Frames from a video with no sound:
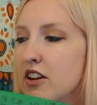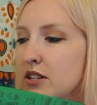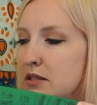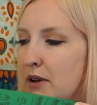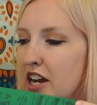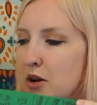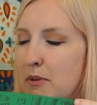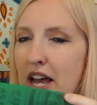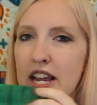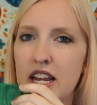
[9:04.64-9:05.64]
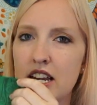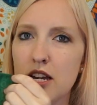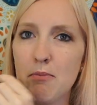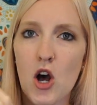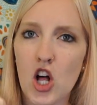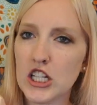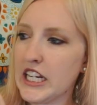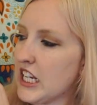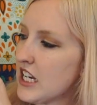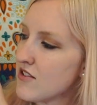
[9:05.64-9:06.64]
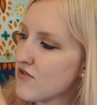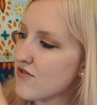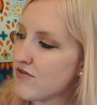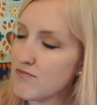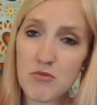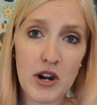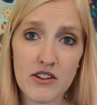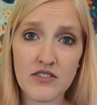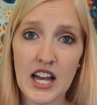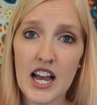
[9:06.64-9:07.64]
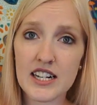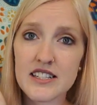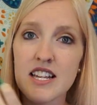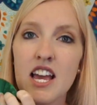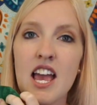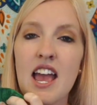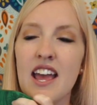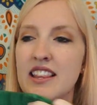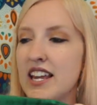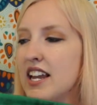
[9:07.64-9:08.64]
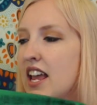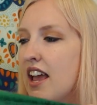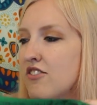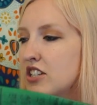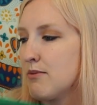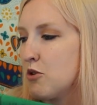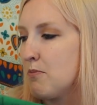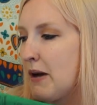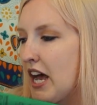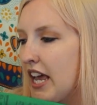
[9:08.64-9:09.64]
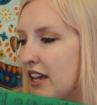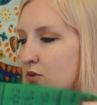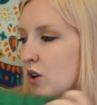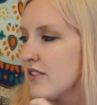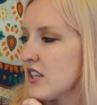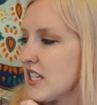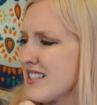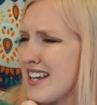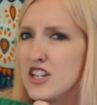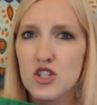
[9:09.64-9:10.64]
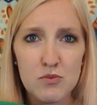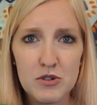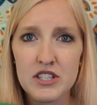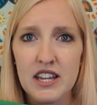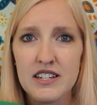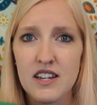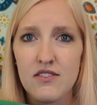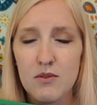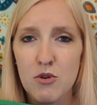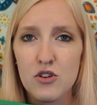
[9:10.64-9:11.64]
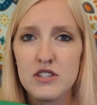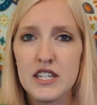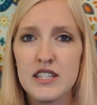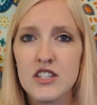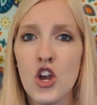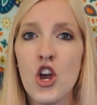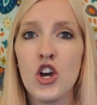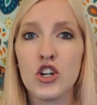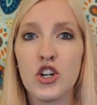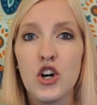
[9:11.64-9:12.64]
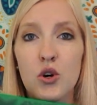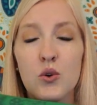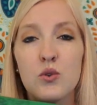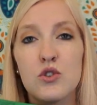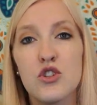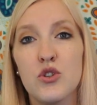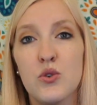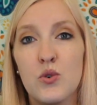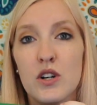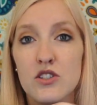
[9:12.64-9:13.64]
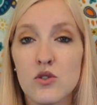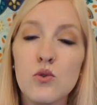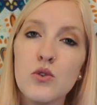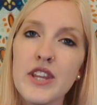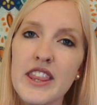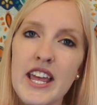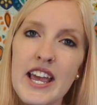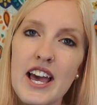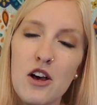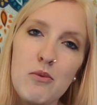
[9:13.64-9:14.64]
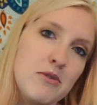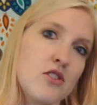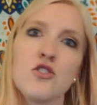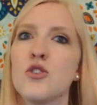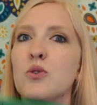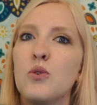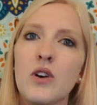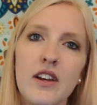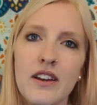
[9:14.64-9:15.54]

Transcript: they're inspired by Nepali prayer flags. And then every time you buy one of these, 100% of the proceeds go to a school that they helped to